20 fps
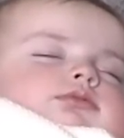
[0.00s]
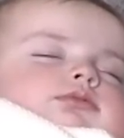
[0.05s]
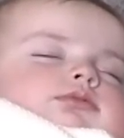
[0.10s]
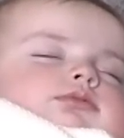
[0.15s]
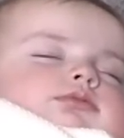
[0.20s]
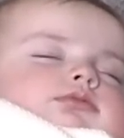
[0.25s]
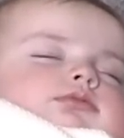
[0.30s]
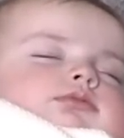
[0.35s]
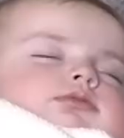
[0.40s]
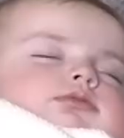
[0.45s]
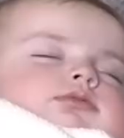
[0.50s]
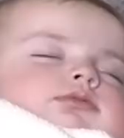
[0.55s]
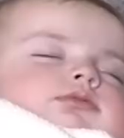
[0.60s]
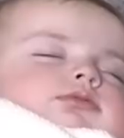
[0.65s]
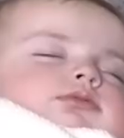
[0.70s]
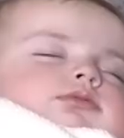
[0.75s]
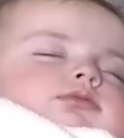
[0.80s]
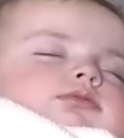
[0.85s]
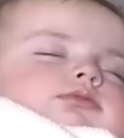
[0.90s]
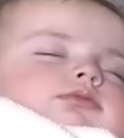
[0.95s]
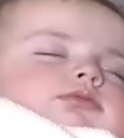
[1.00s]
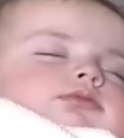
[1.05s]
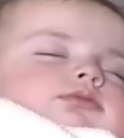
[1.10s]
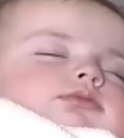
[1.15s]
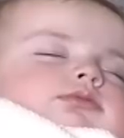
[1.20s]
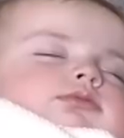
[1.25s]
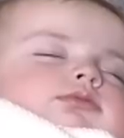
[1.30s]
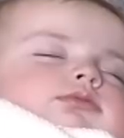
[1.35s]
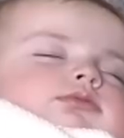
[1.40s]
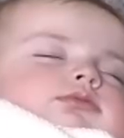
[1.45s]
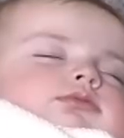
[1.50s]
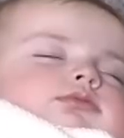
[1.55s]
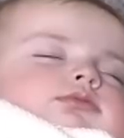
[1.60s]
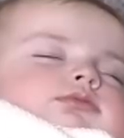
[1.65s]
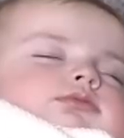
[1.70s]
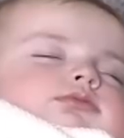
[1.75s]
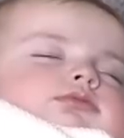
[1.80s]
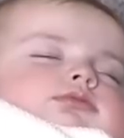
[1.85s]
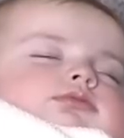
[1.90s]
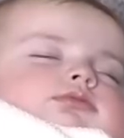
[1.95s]

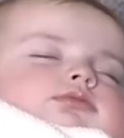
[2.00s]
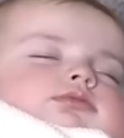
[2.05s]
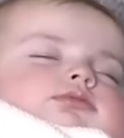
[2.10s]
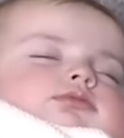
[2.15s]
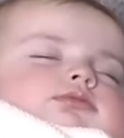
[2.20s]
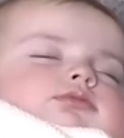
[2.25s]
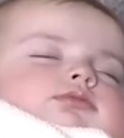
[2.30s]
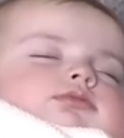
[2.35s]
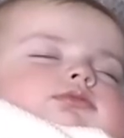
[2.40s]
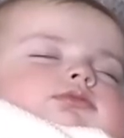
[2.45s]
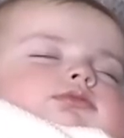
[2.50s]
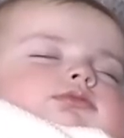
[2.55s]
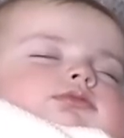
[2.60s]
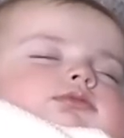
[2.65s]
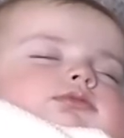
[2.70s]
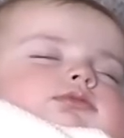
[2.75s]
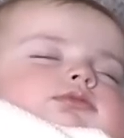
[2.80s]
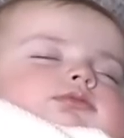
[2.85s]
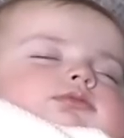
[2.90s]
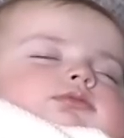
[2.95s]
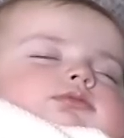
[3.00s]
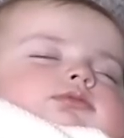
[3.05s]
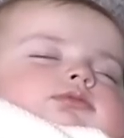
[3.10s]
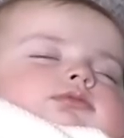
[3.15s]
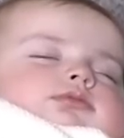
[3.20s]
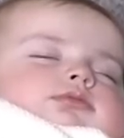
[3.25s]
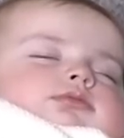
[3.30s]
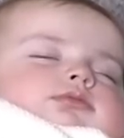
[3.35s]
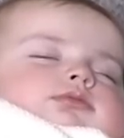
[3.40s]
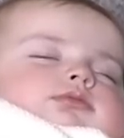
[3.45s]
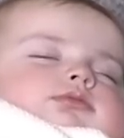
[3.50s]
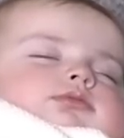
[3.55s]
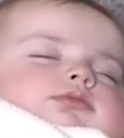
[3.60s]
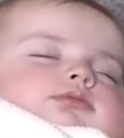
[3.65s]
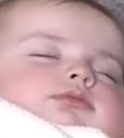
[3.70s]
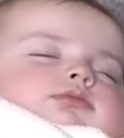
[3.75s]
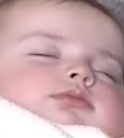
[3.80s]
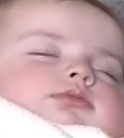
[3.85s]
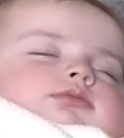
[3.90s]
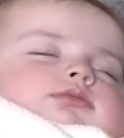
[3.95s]

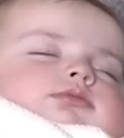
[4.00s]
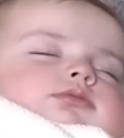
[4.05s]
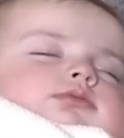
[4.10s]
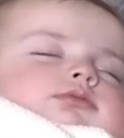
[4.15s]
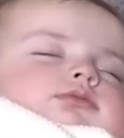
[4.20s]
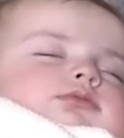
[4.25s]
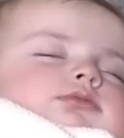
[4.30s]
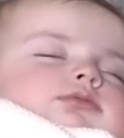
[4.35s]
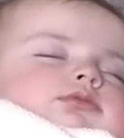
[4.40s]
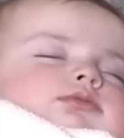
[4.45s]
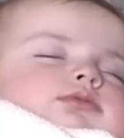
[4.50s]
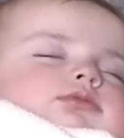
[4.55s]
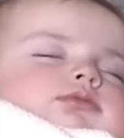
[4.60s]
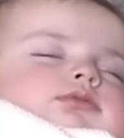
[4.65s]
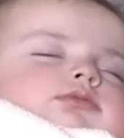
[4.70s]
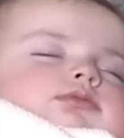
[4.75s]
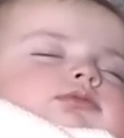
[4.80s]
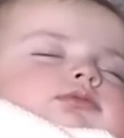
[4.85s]
The person shown says nothing.